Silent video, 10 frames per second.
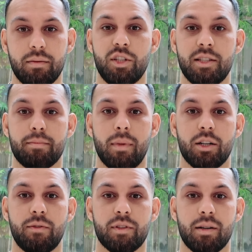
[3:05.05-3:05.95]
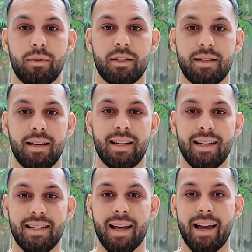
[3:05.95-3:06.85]
which isn't much for someone that's
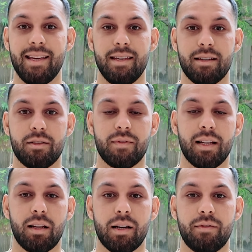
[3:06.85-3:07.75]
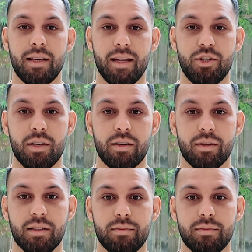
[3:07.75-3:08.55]
dedicated 8 years of their life to engineering.